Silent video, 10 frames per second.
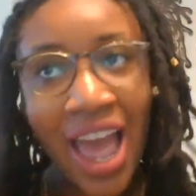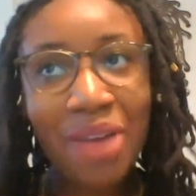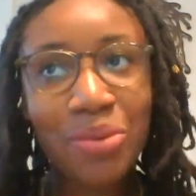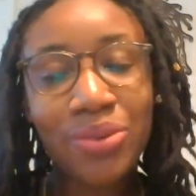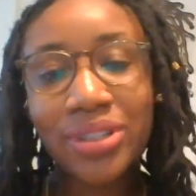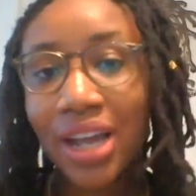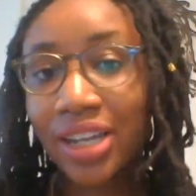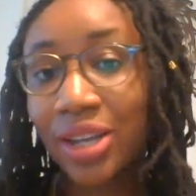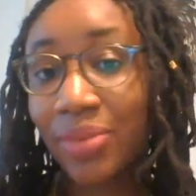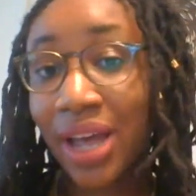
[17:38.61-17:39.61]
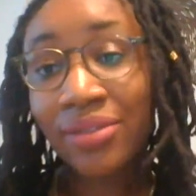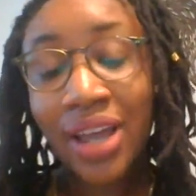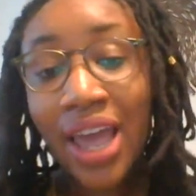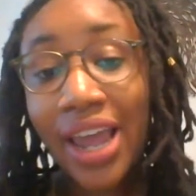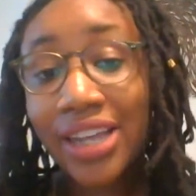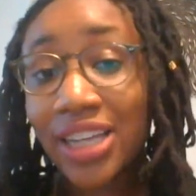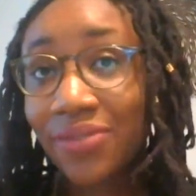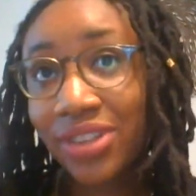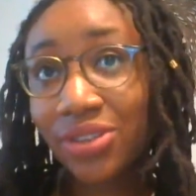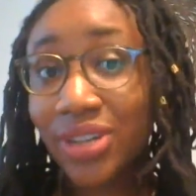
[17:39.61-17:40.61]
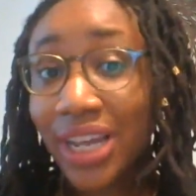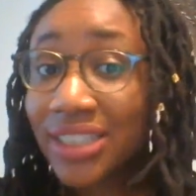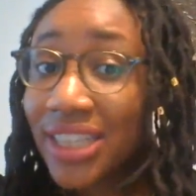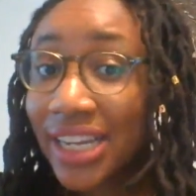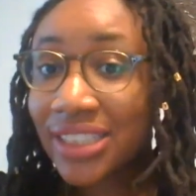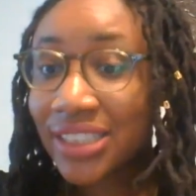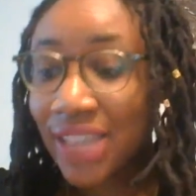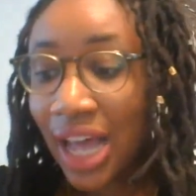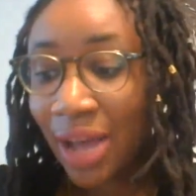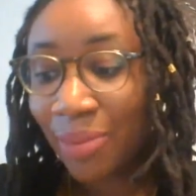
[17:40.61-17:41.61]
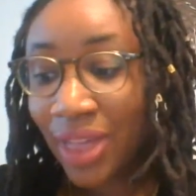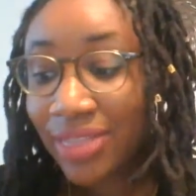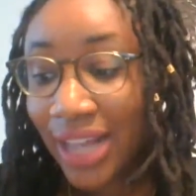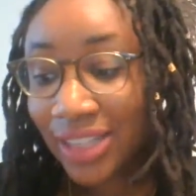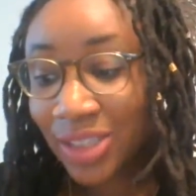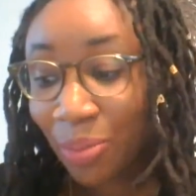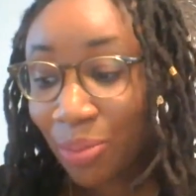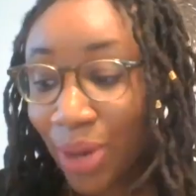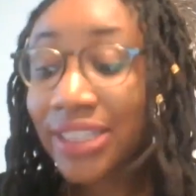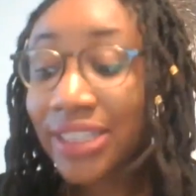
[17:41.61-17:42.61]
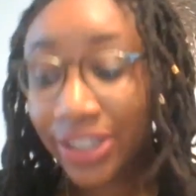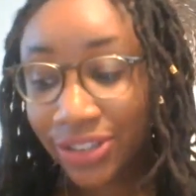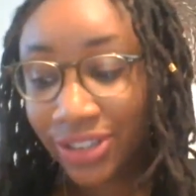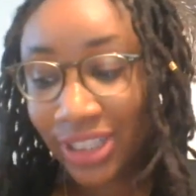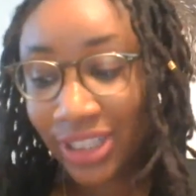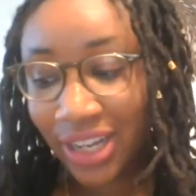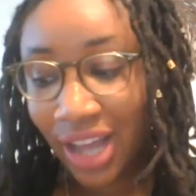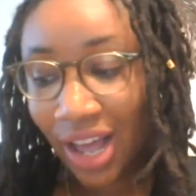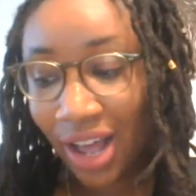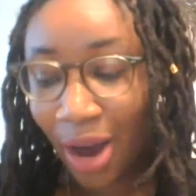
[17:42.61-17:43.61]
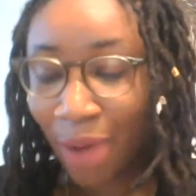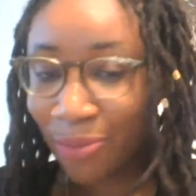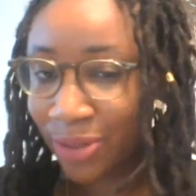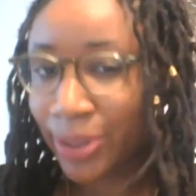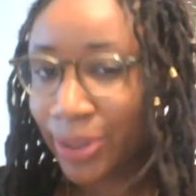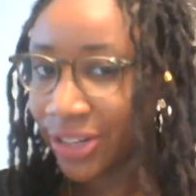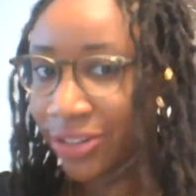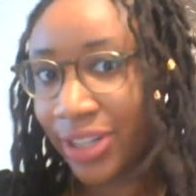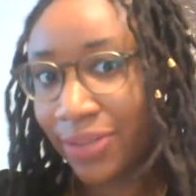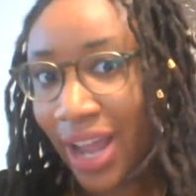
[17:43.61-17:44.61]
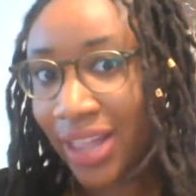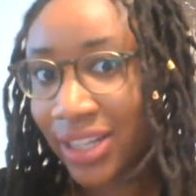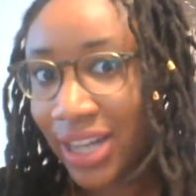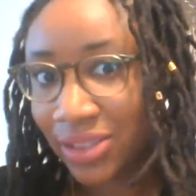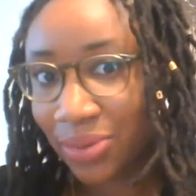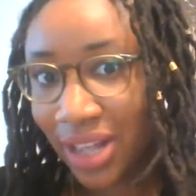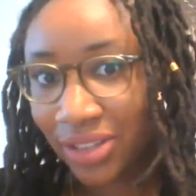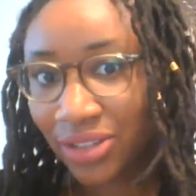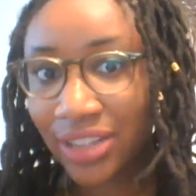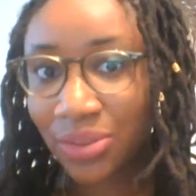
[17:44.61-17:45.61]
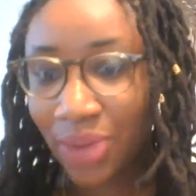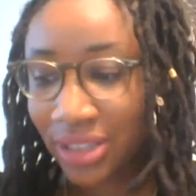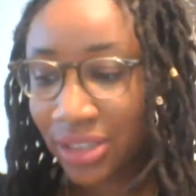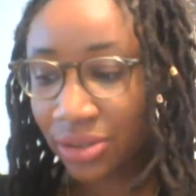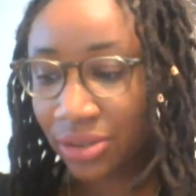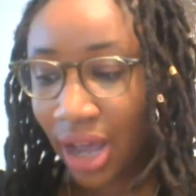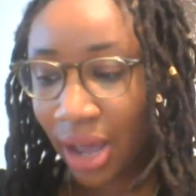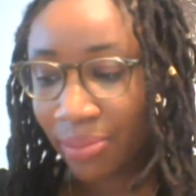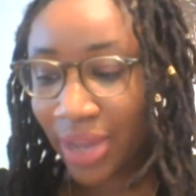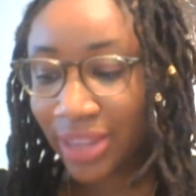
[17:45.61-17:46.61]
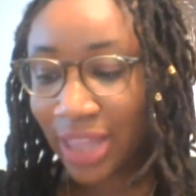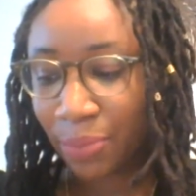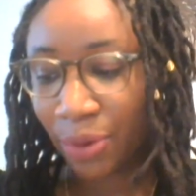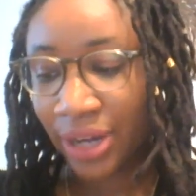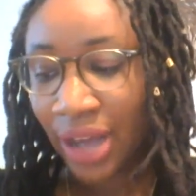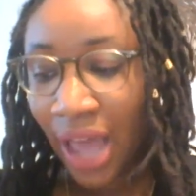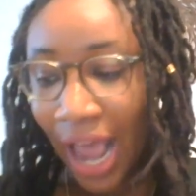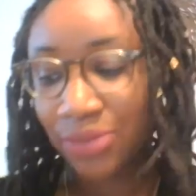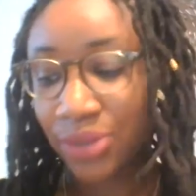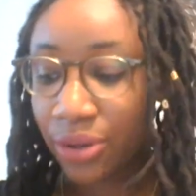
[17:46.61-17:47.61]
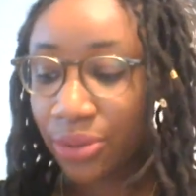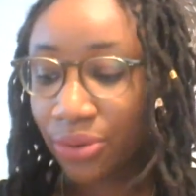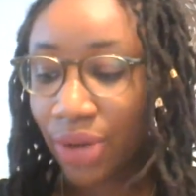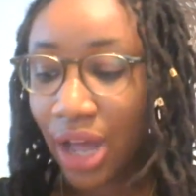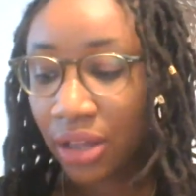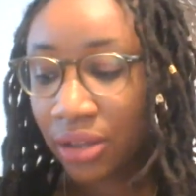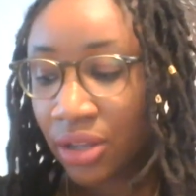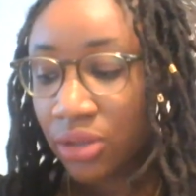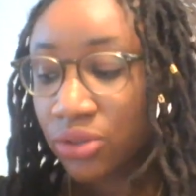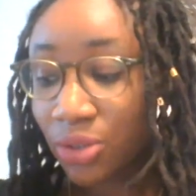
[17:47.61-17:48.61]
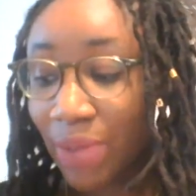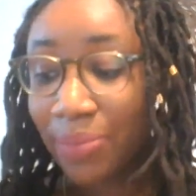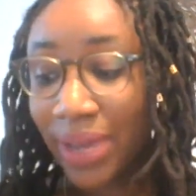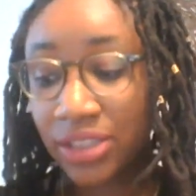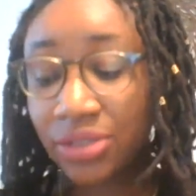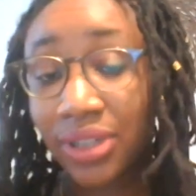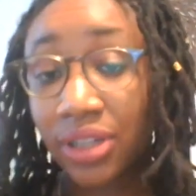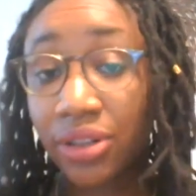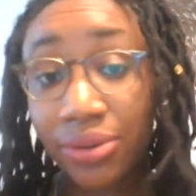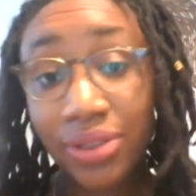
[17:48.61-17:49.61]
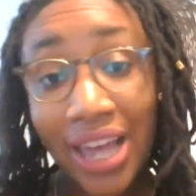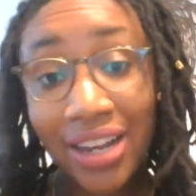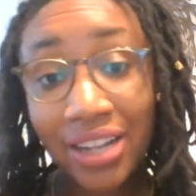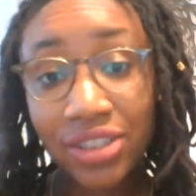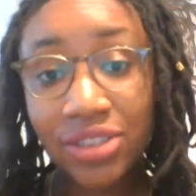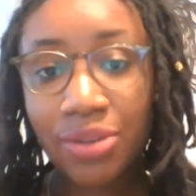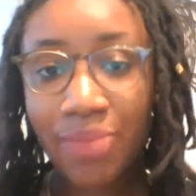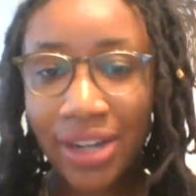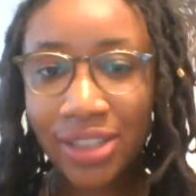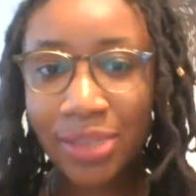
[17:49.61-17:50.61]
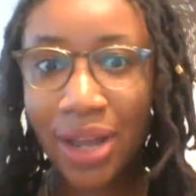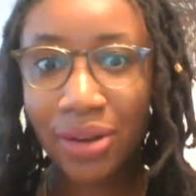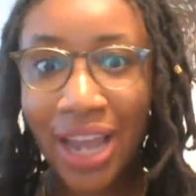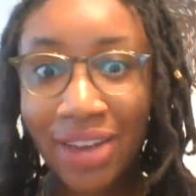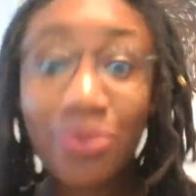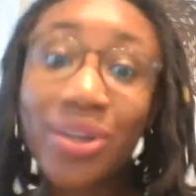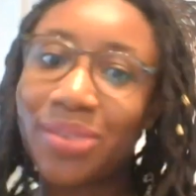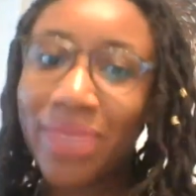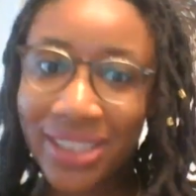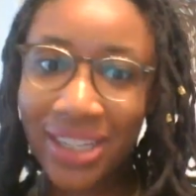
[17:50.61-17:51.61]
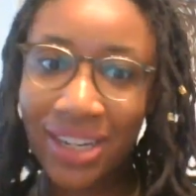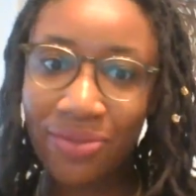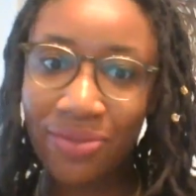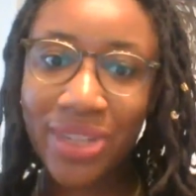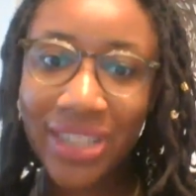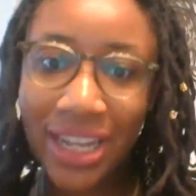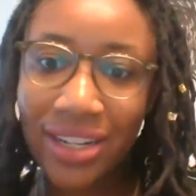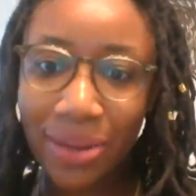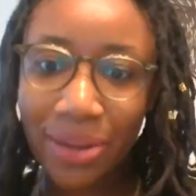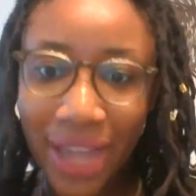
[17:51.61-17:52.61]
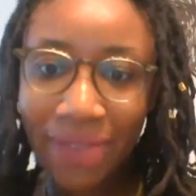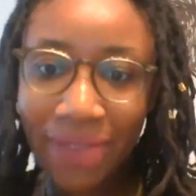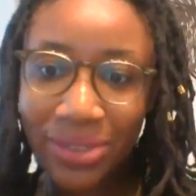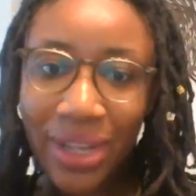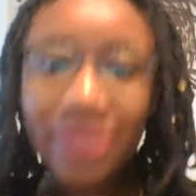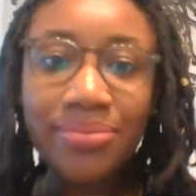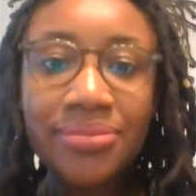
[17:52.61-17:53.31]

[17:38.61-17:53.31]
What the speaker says: And when we're talking about HIV in the United States, that's particularly harmful, particularly violent as well. So I just wanted to make that point. As we go through, I'll do my best to include that and just to remind us about kind of what's missing from the data that we have as well.